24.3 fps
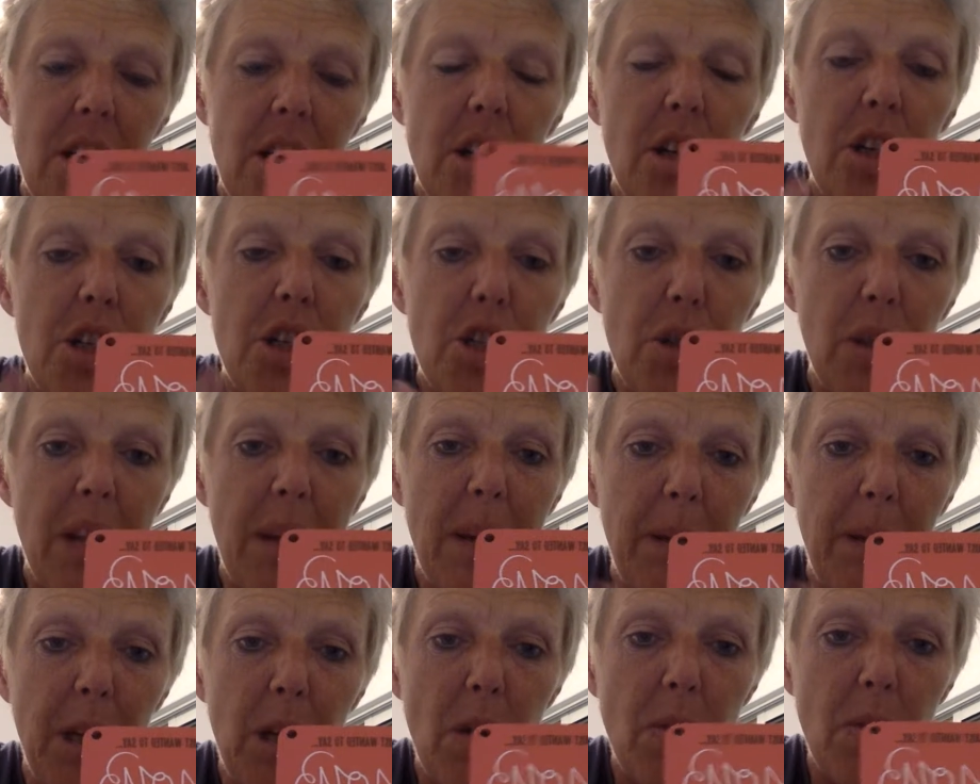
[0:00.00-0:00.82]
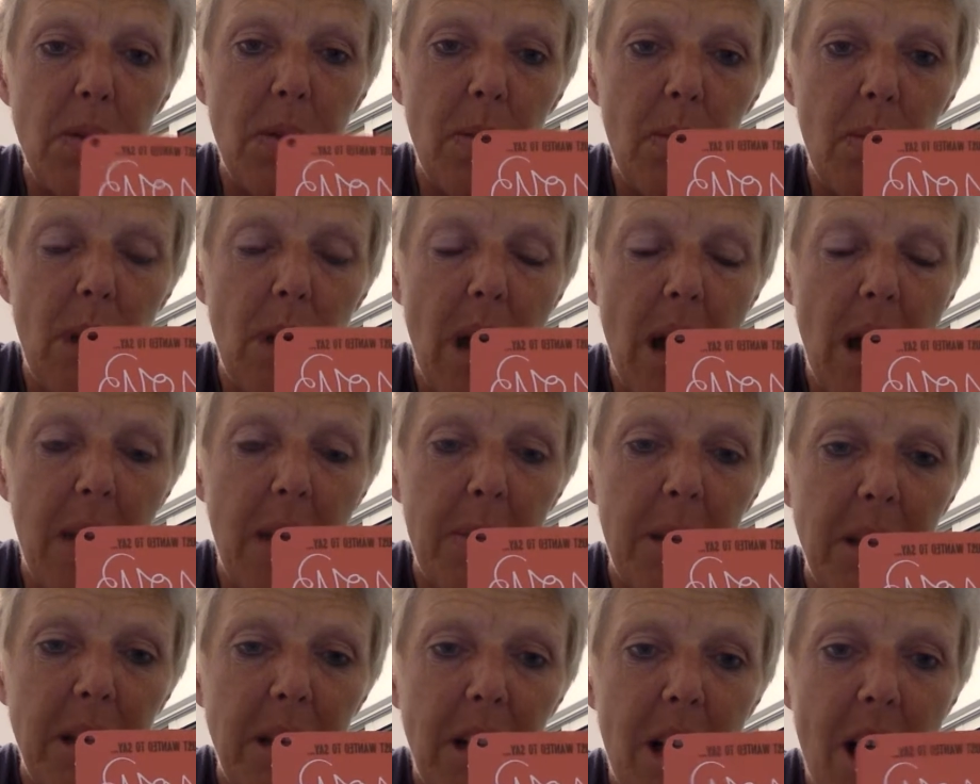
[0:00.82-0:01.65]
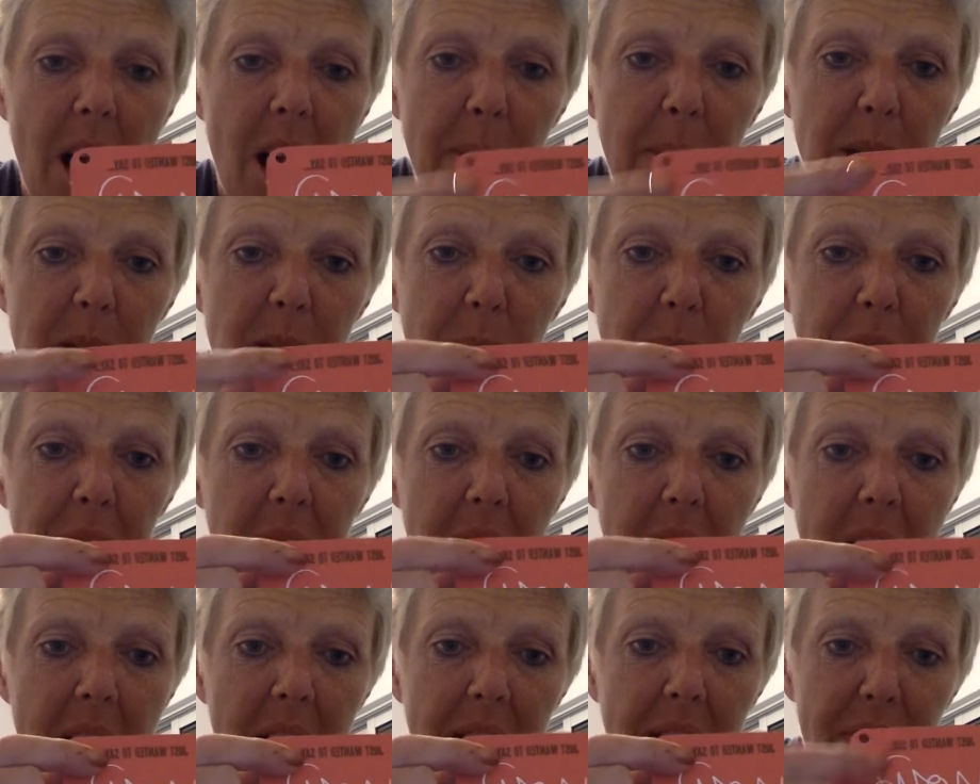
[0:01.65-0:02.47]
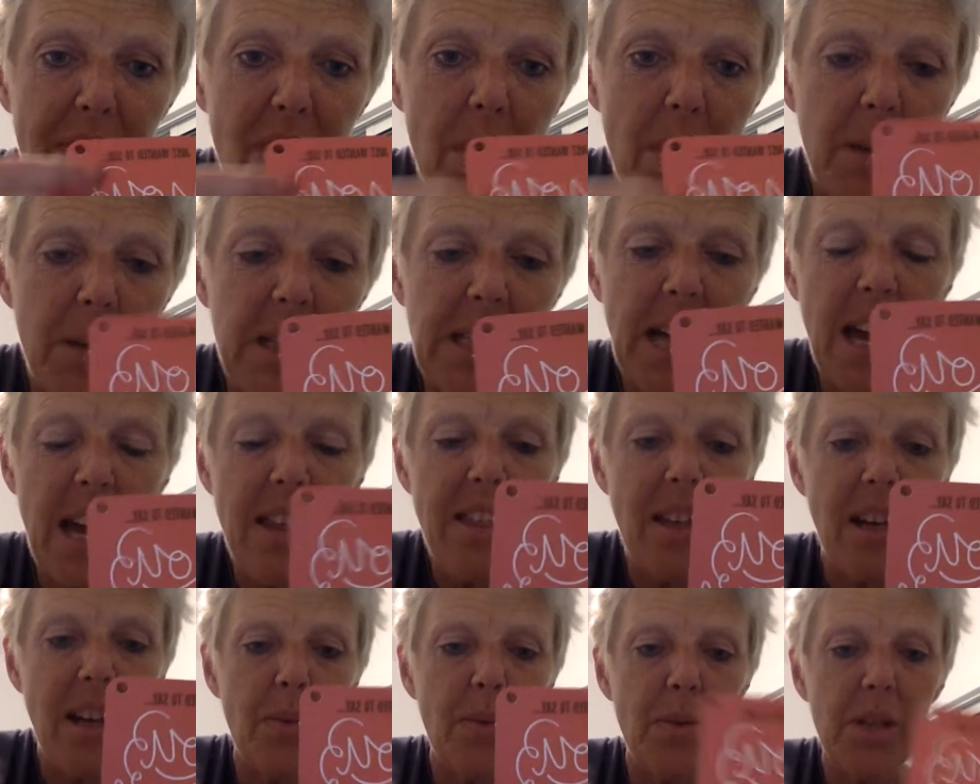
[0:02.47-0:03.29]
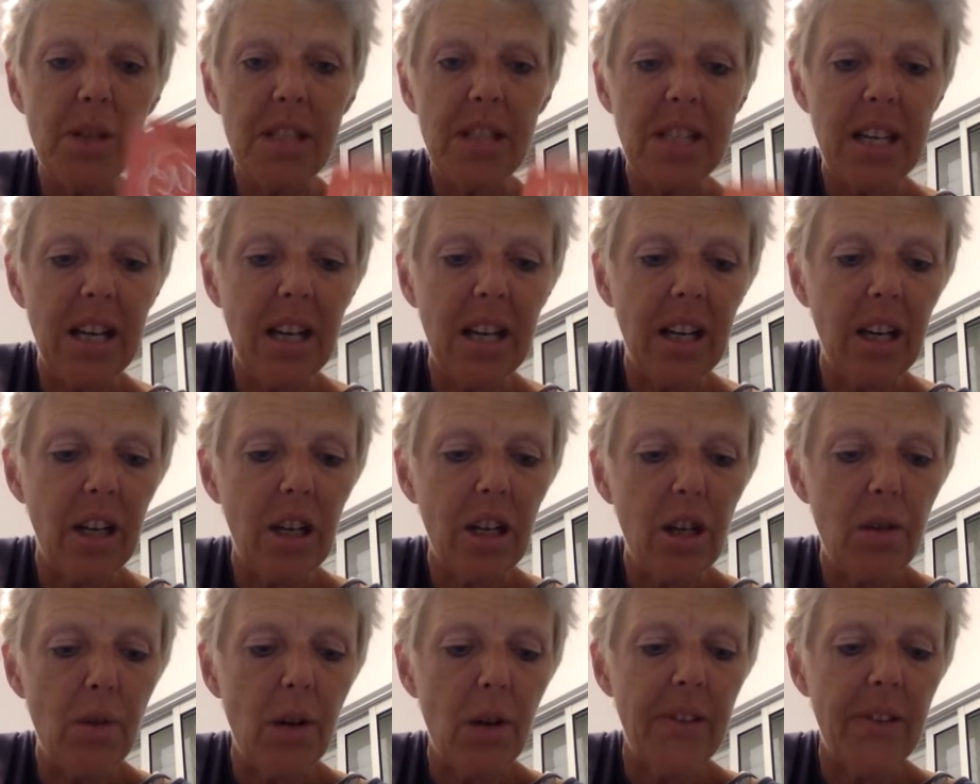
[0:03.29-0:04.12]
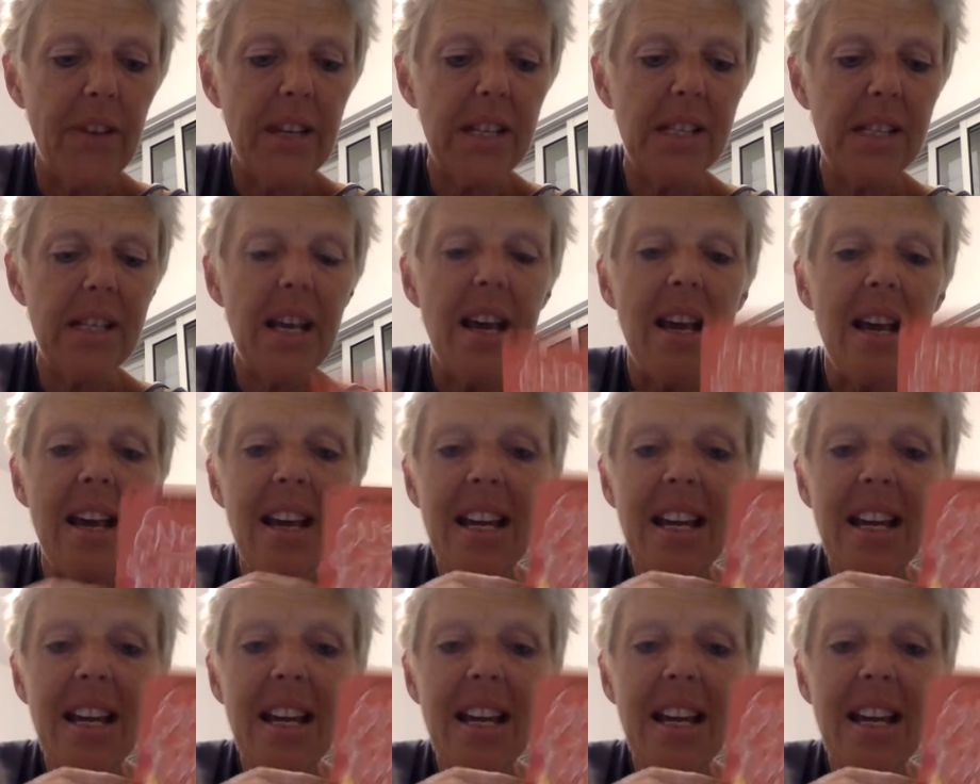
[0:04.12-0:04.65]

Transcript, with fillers: Could you let me know in the comments where you got it from? Because I thought it was stinking cute on this.